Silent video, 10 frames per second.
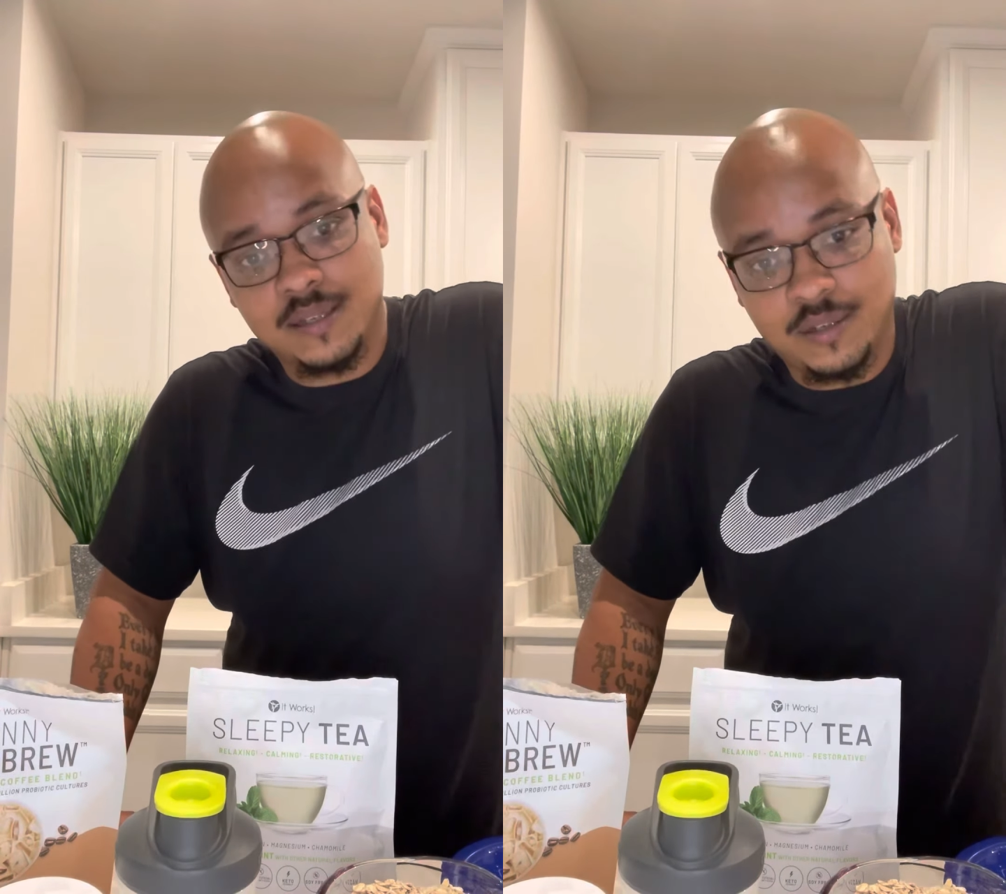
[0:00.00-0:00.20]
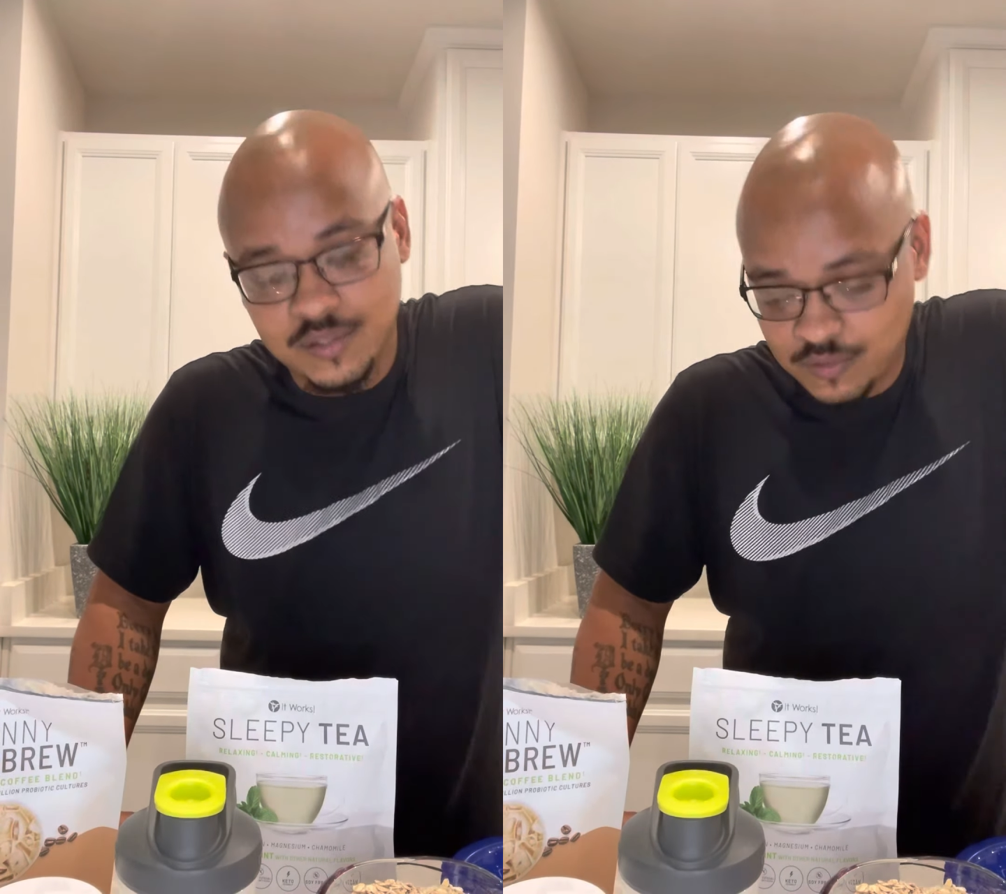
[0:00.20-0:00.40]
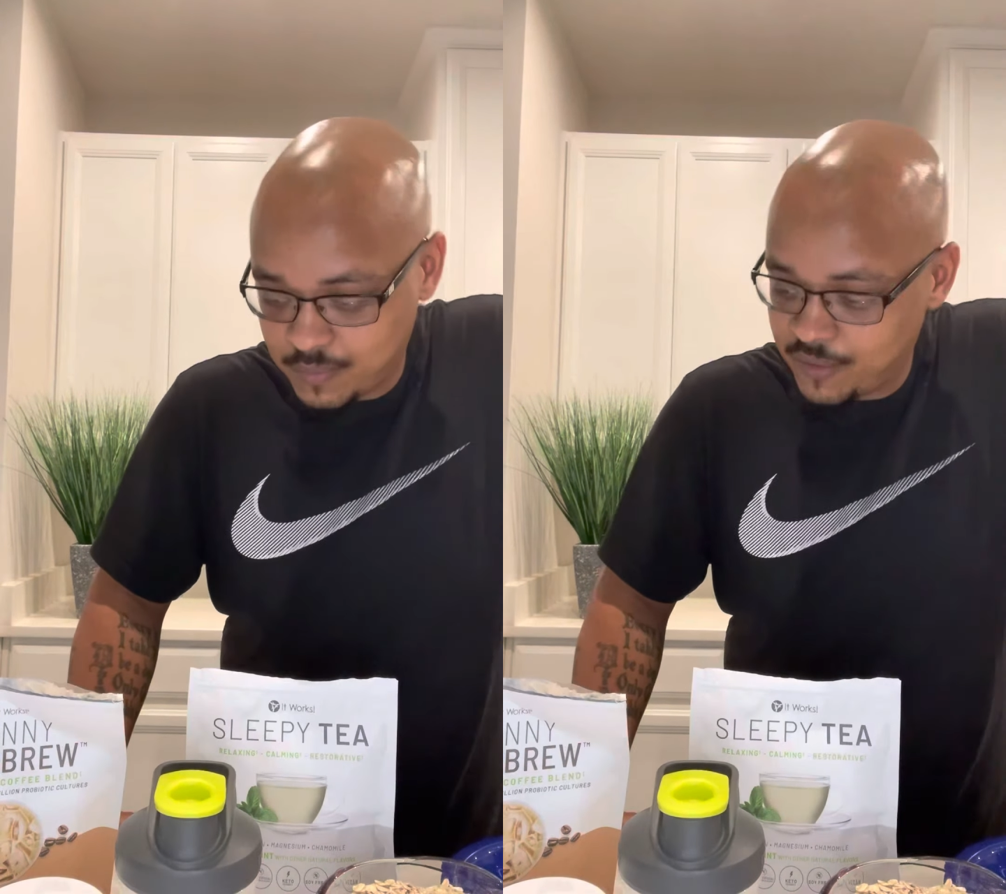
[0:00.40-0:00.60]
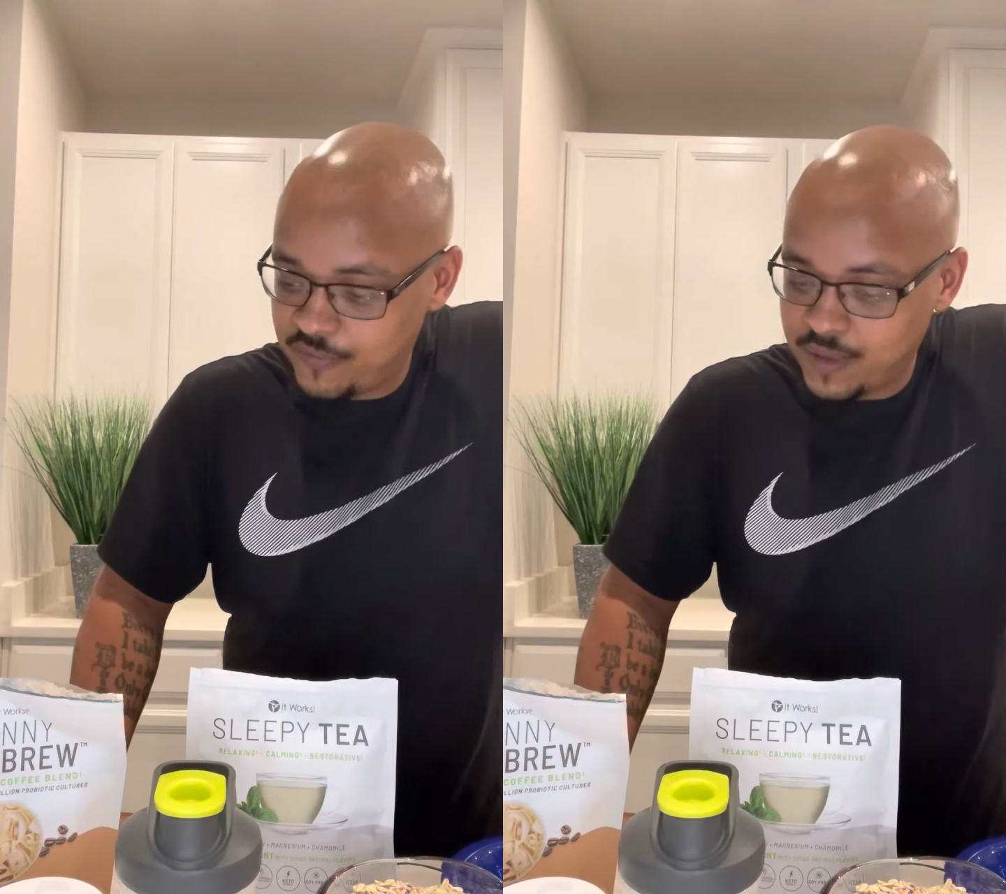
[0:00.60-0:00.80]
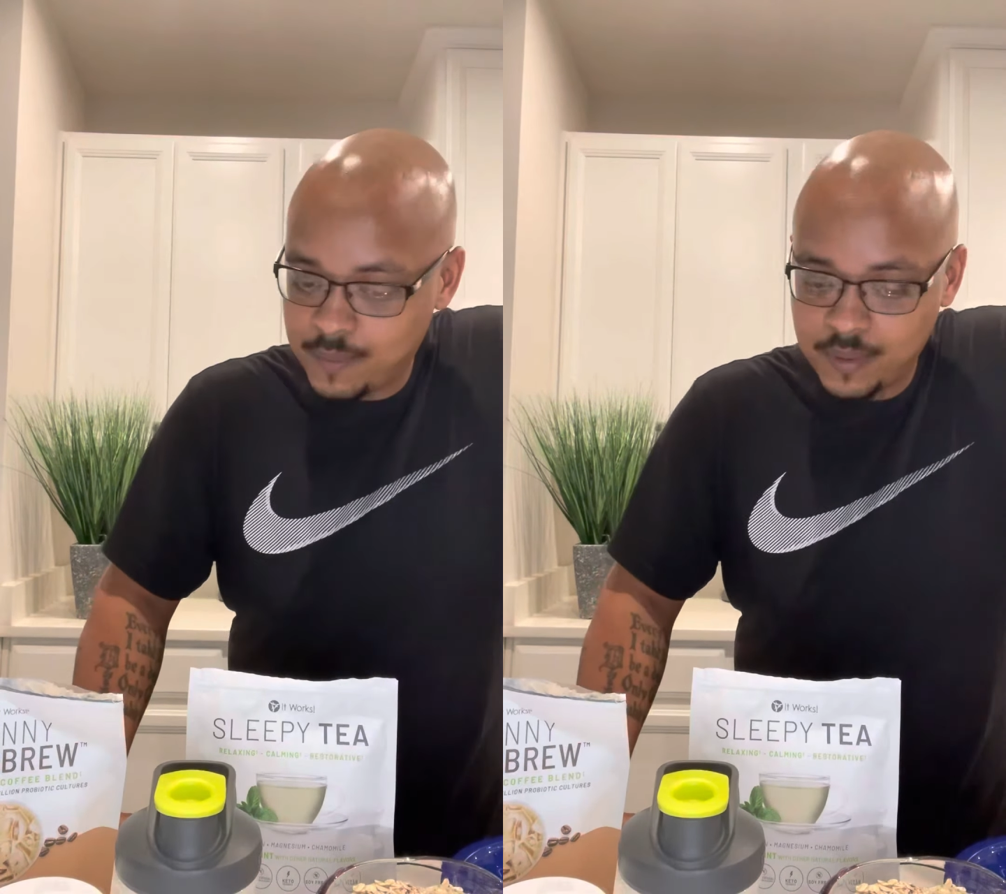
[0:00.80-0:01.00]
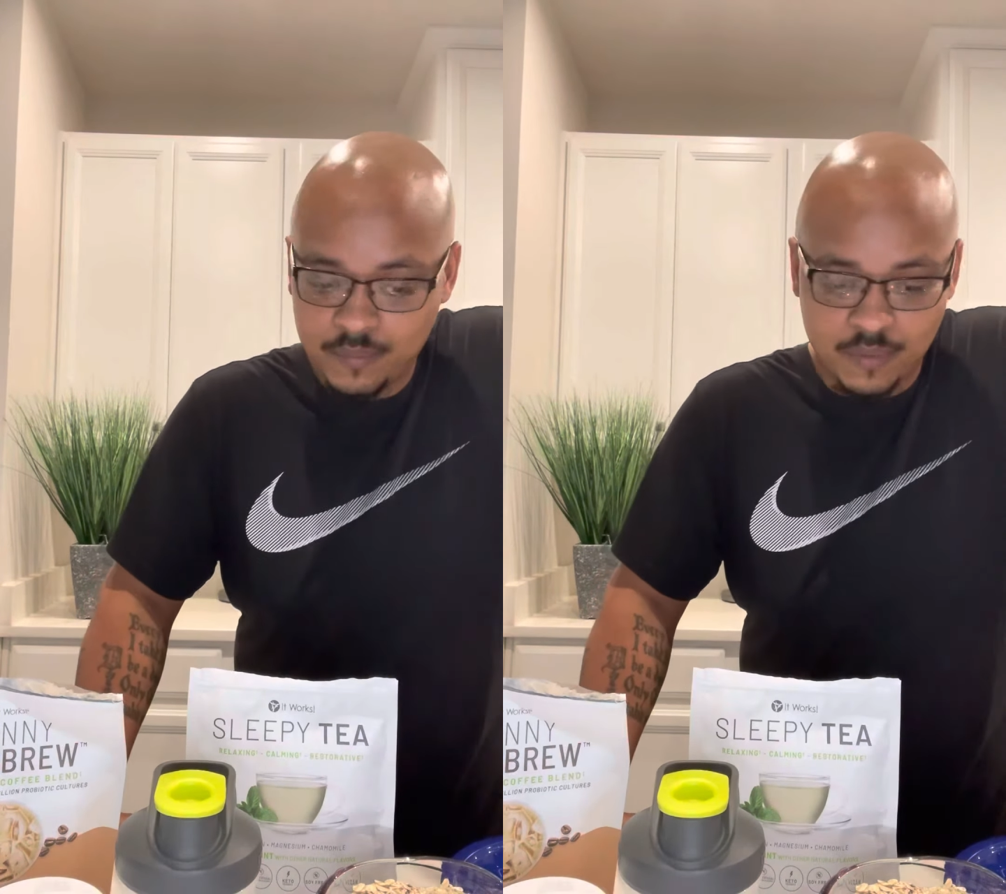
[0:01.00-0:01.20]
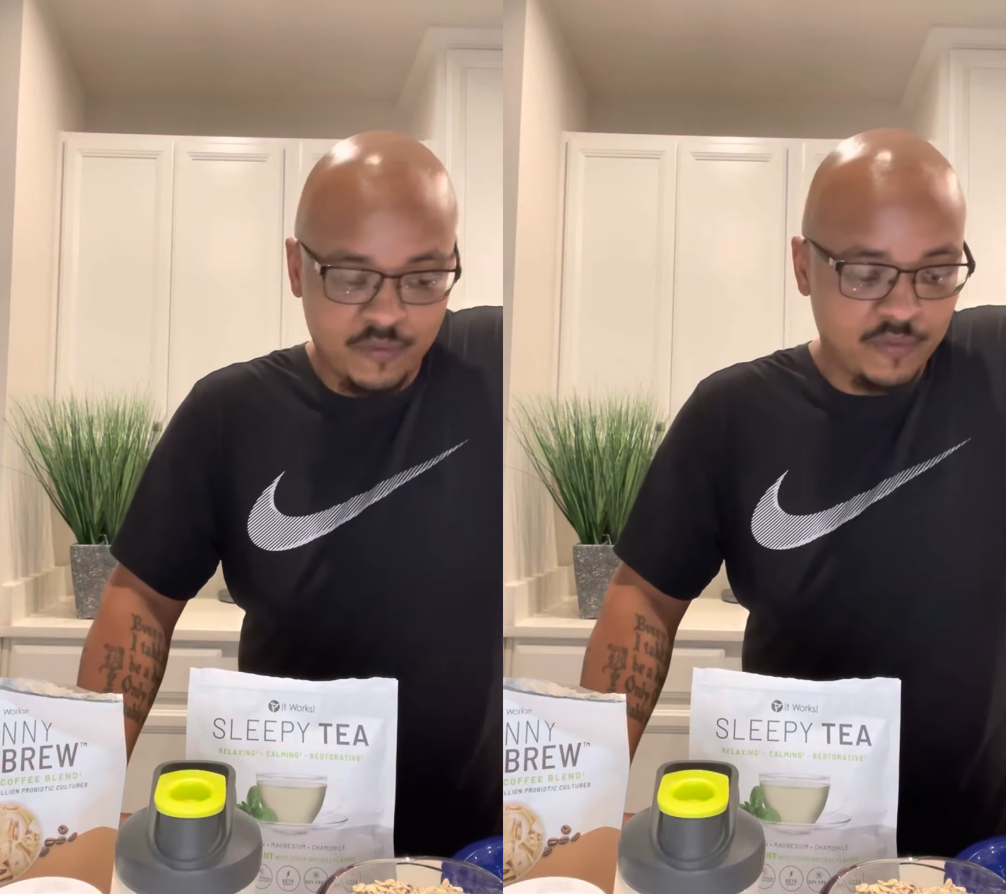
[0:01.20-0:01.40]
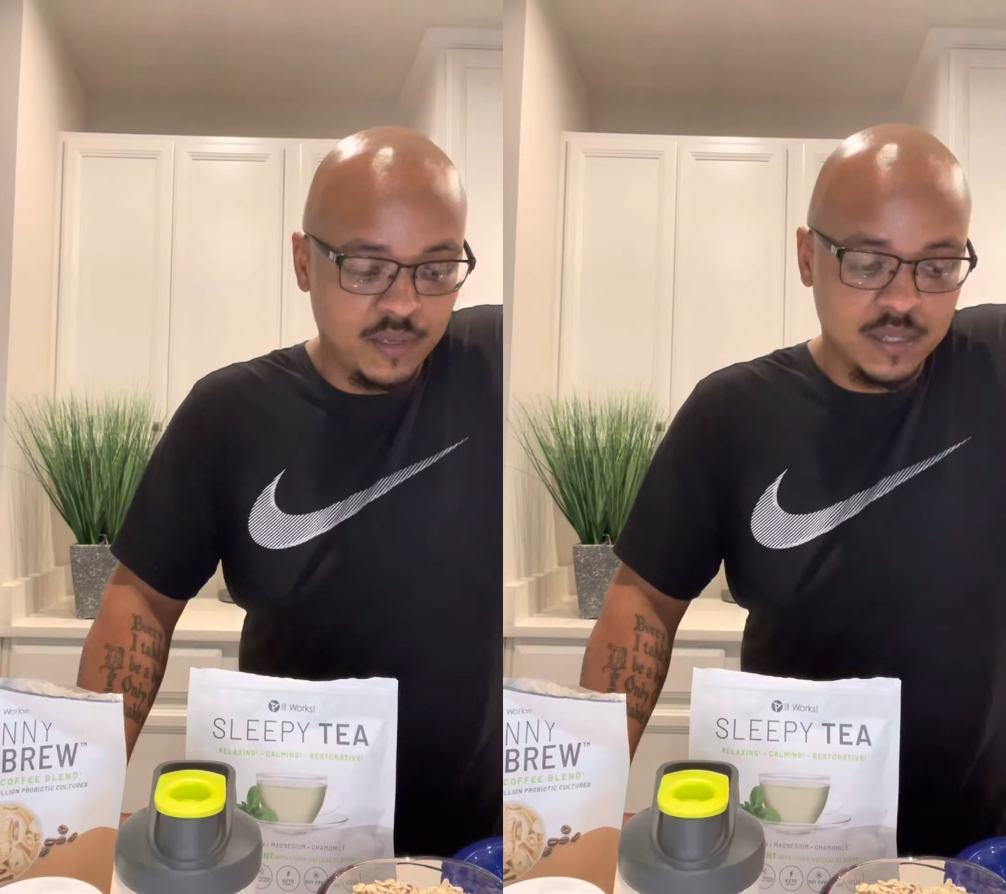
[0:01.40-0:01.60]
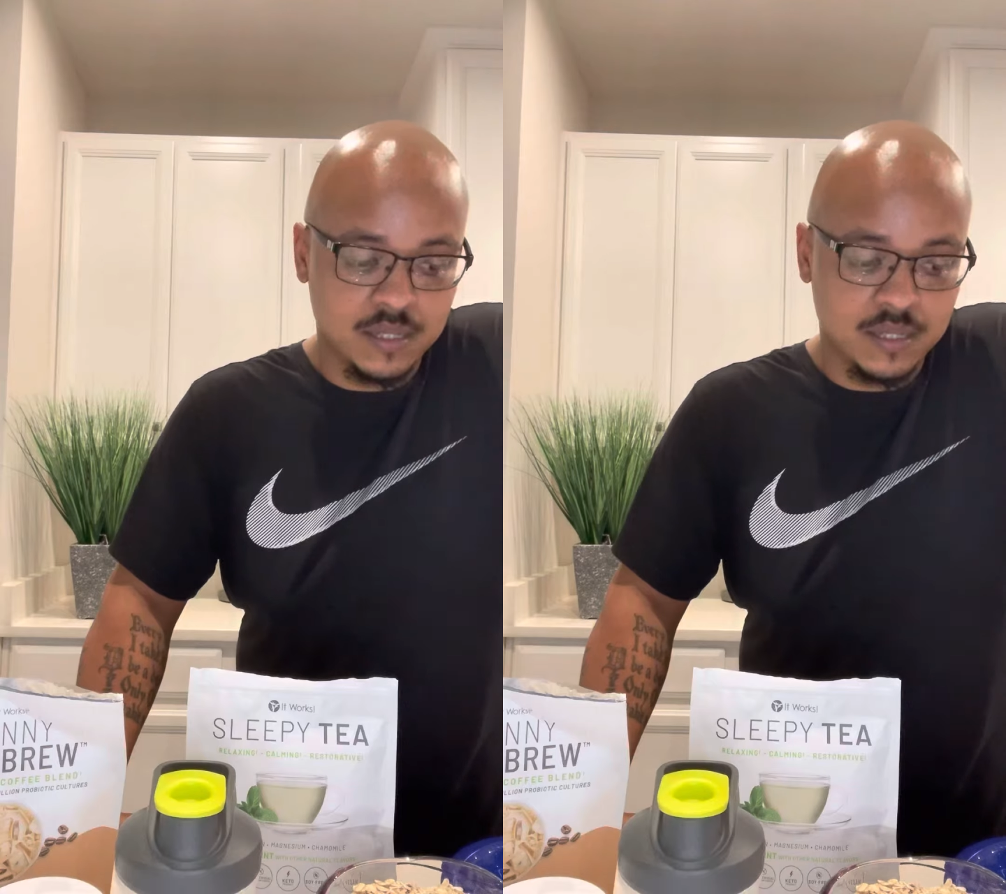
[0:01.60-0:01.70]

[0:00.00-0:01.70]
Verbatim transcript: also my family, my friends